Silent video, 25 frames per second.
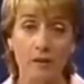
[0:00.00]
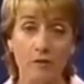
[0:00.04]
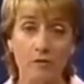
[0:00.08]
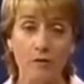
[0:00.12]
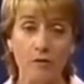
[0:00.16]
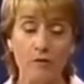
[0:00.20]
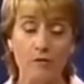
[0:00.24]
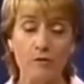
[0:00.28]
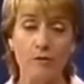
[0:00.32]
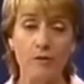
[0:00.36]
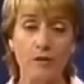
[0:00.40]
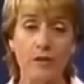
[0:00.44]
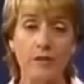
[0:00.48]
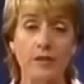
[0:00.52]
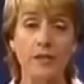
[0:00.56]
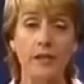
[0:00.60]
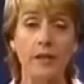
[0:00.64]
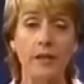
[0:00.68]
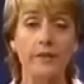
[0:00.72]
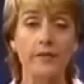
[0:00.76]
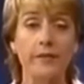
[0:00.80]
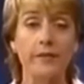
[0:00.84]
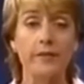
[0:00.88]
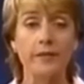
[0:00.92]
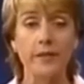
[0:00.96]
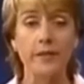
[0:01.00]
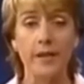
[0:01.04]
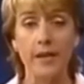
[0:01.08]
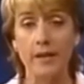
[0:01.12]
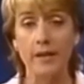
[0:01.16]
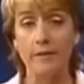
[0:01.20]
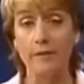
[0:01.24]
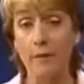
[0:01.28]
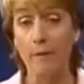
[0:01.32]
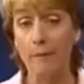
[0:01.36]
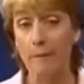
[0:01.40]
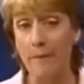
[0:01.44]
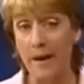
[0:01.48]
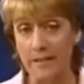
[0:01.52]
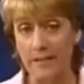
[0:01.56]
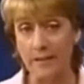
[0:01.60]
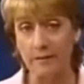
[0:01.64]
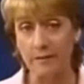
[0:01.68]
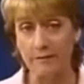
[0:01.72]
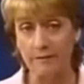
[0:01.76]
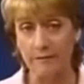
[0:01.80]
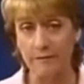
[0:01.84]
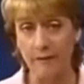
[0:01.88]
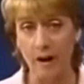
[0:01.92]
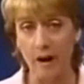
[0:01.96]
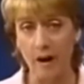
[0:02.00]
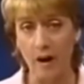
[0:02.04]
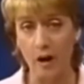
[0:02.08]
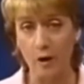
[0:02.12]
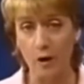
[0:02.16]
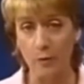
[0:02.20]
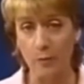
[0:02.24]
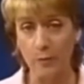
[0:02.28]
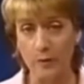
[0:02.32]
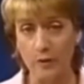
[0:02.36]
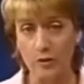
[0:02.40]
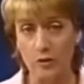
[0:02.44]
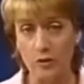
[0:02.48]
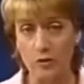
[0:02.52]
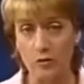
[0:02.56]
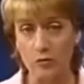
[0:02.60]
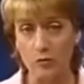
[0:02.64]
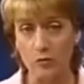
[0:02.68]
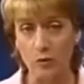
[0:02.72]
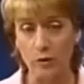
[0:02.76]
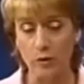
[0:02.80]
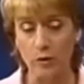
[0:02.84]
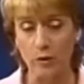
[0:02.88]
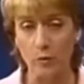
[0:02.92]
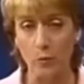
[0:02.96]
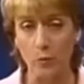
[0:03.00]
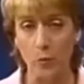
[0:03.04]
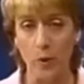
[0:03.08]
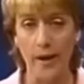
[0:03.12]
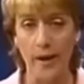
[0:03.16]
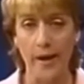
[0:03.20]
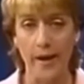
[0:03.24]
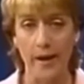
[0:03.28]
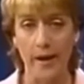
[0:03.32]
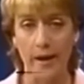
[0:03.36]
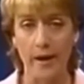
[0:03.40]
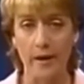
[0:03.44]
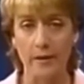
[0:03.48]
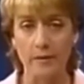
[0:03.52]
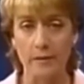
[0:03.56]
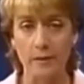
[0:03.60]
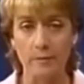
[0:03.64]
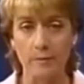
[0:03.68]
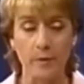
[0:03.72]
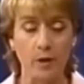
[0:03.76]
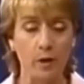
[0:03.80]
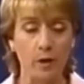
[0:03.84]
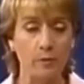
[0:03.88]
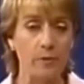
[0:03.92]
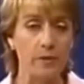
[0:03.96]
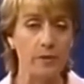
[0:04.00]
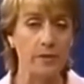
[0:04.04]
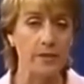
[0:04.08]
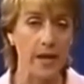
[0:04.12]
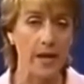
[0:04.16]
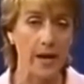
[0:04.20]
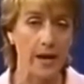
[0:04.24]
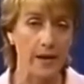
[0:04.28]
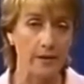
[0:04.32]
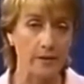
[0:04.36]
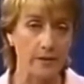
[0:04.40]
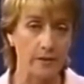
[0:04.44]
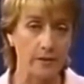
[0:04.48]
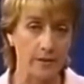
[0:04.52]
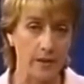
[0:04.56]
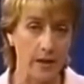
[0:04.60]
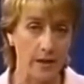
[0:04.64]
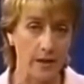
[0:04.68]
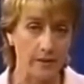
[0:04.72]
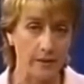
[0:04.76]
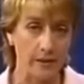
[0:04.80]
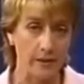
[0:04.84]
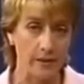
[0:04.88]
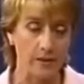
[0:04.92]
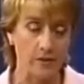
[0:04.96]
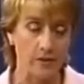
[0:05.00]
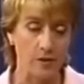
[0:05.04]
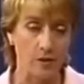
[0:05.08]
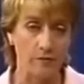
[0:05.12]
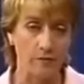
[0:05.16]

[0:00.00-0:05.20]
Crews are still at the scene of a massive fire which destroyed a warehouse in Melbourne's outer southeast